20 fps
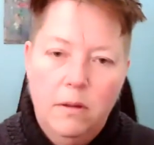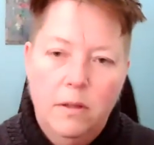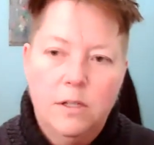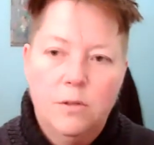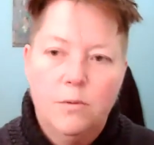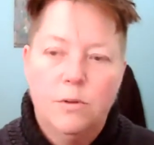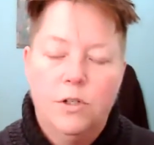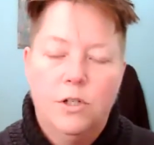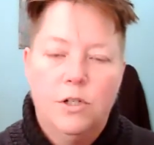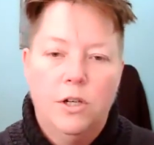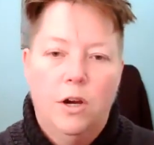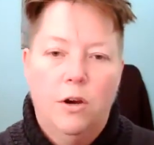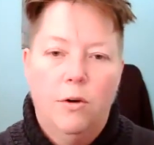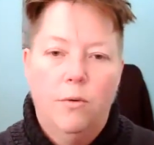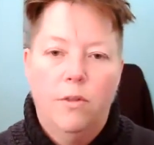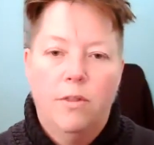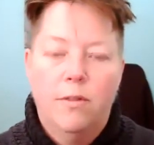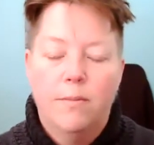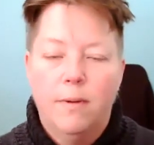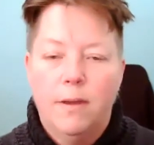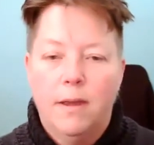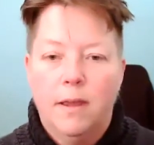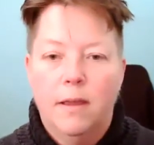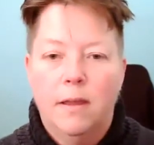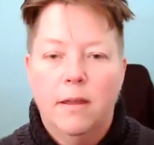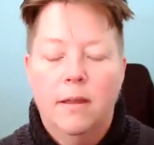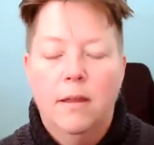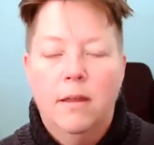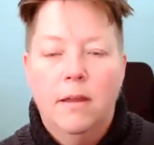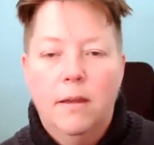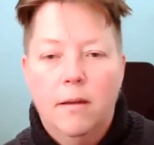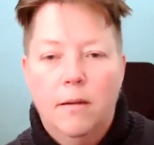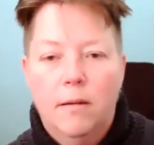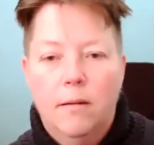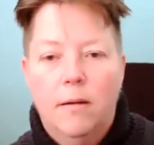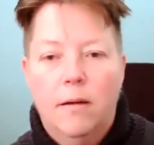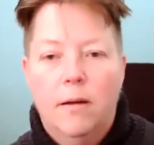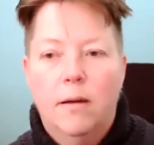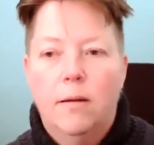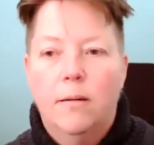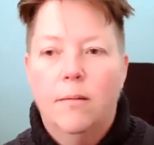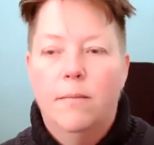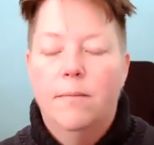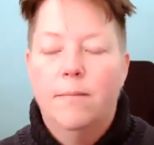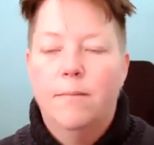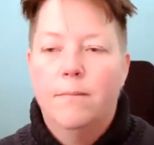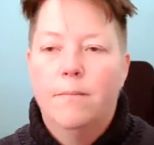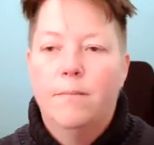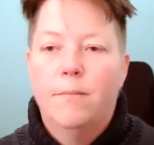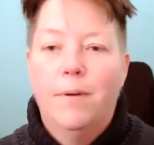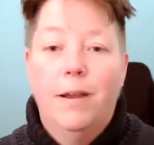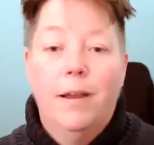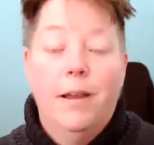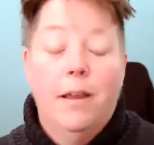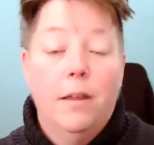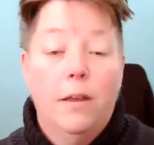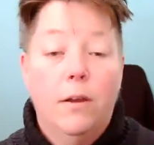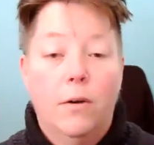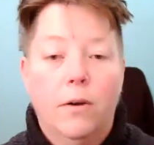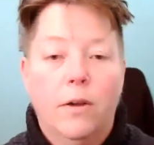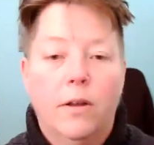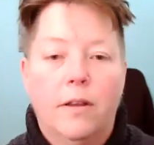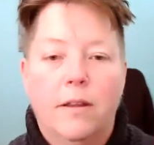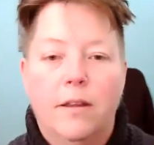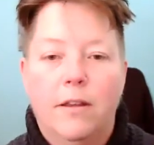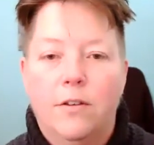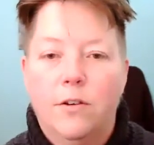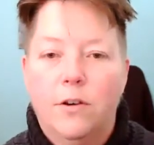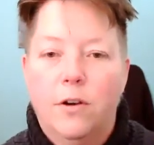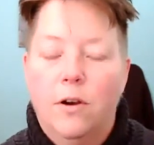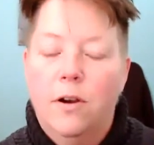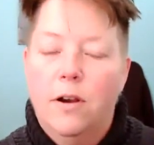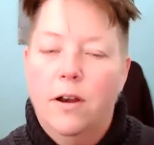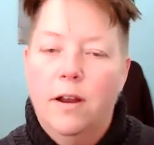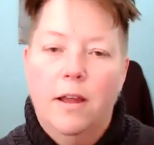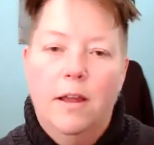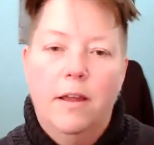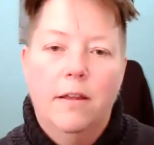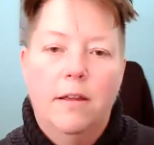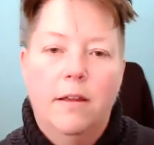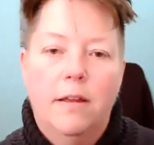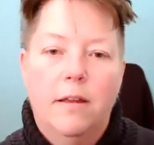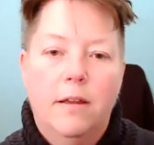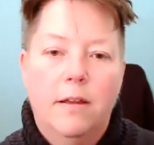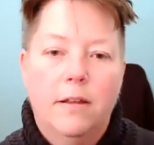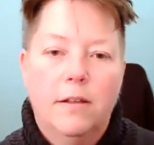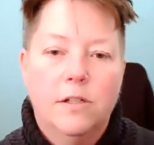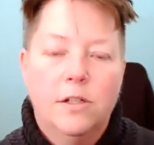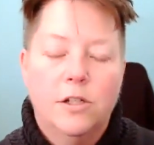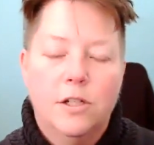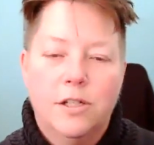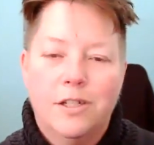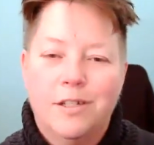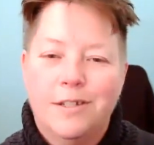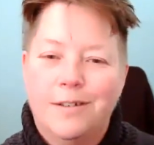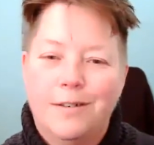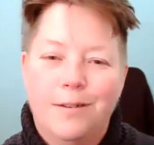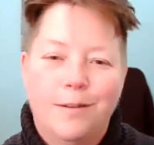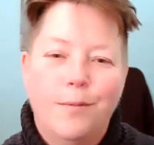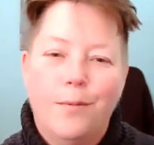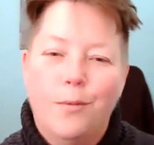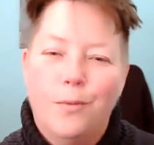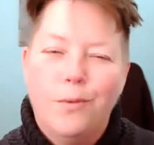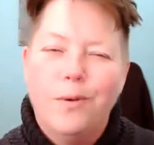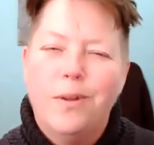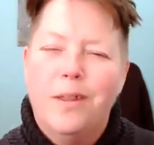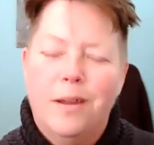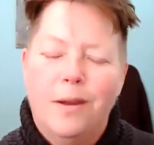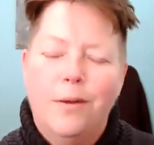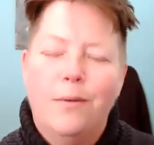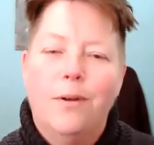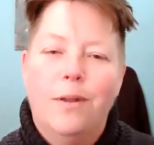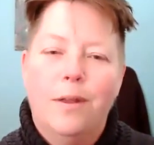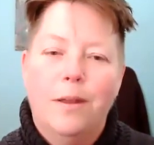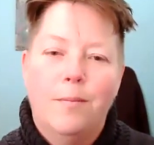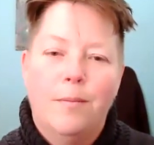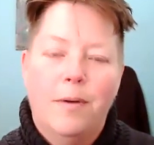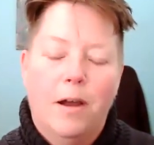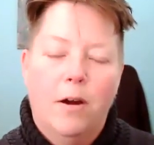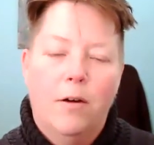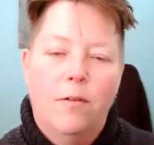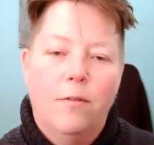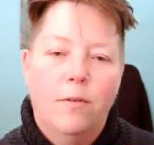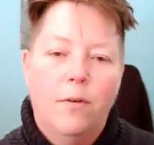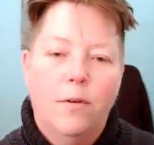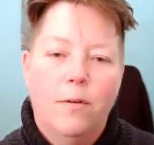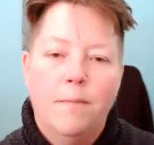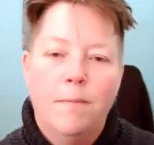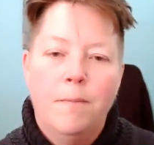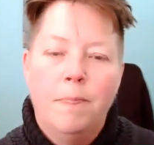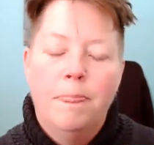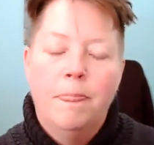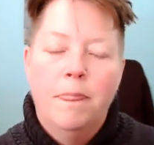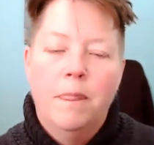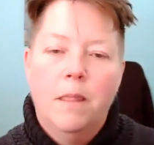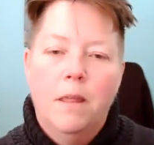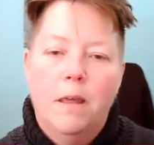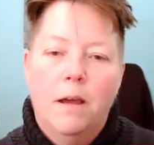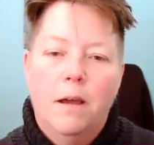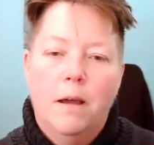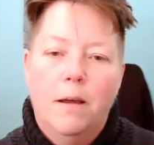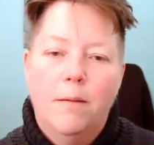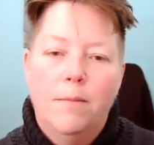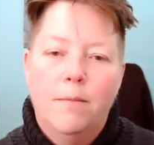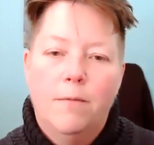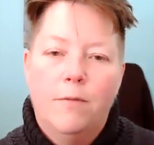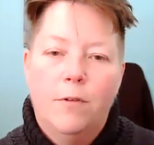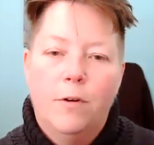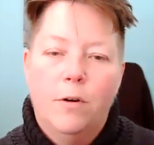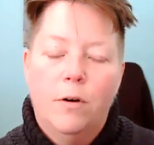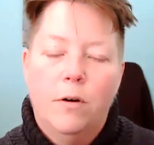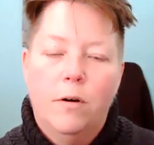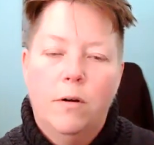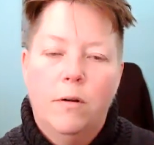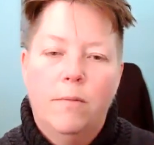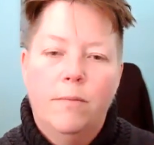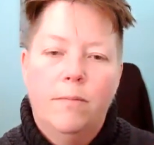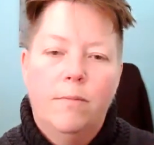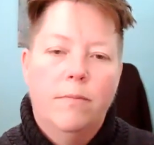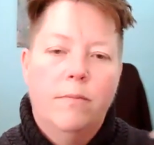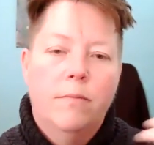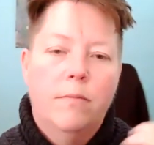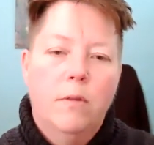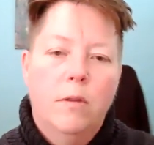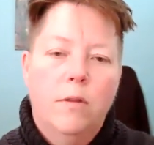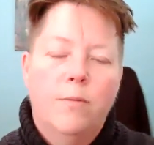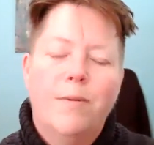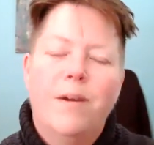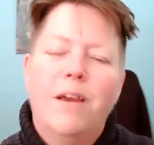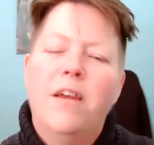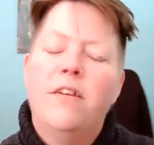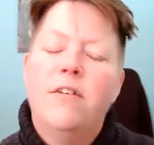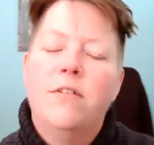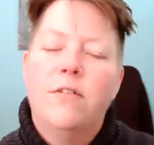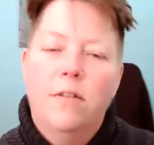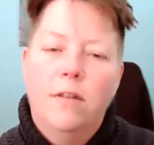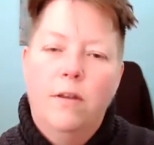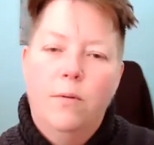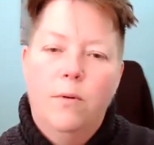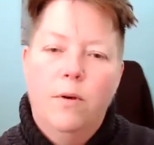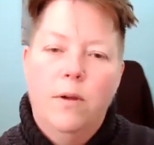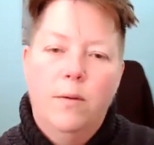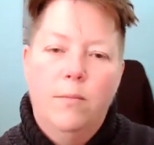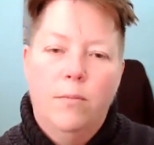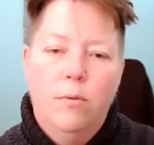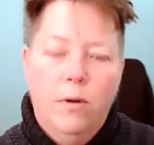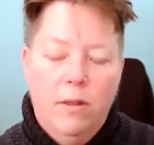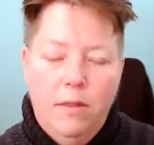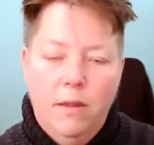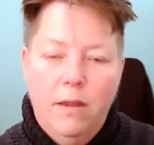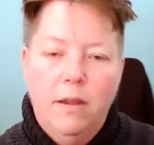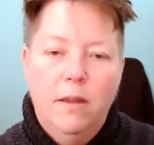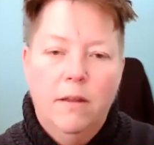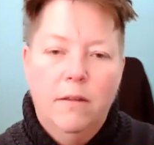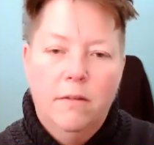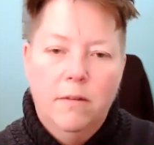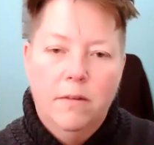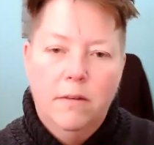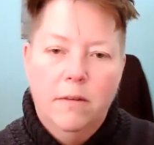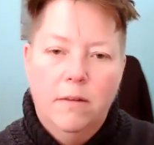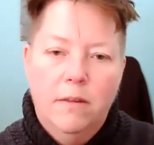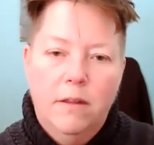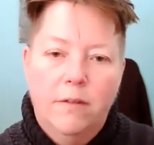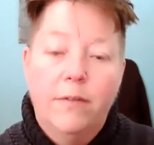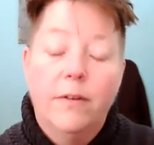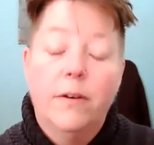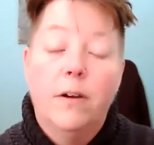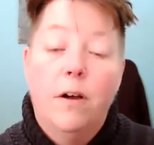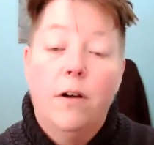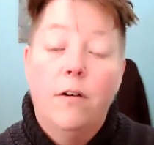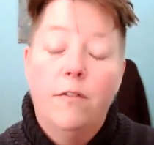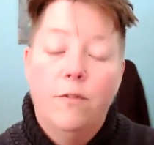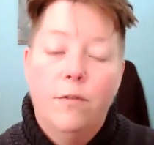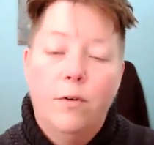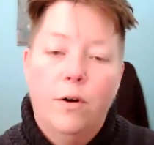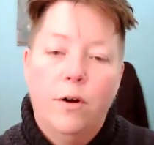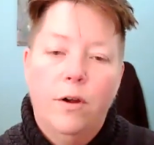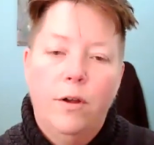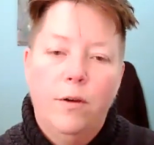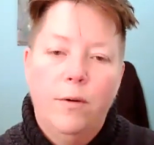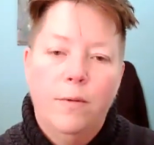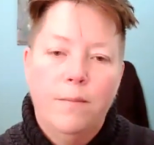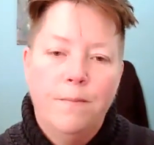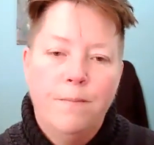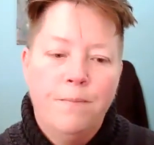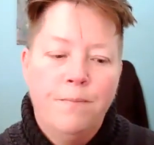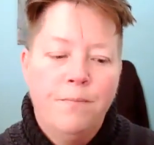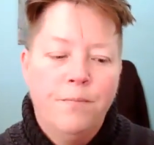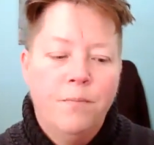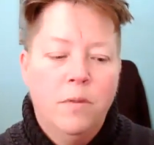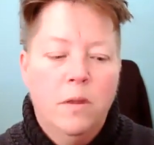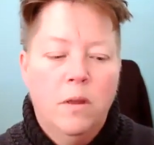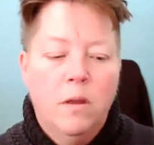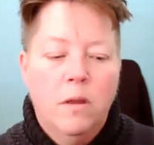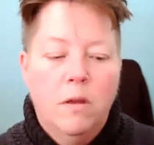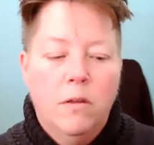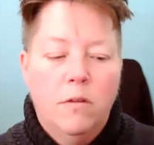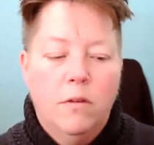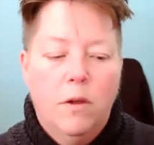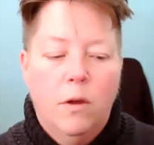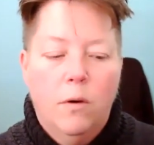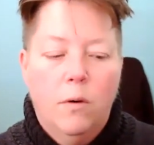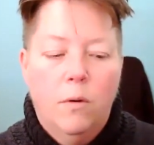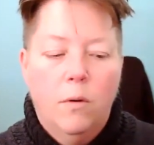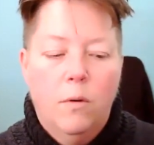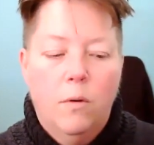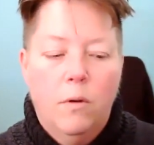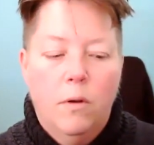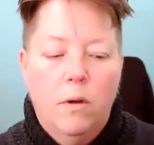was shared with me by a yoga teacher, and it's just really, really powerful for especially when breathing is difficult for you. So